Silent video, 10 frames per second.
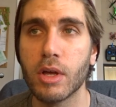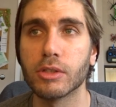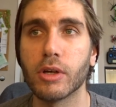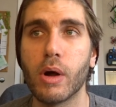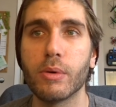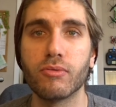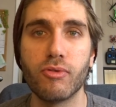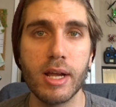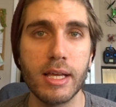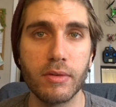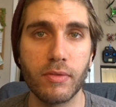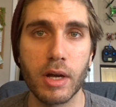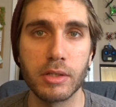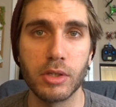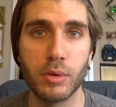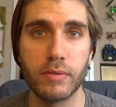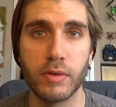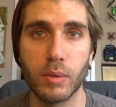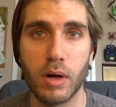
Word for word: So I would really advise you, if you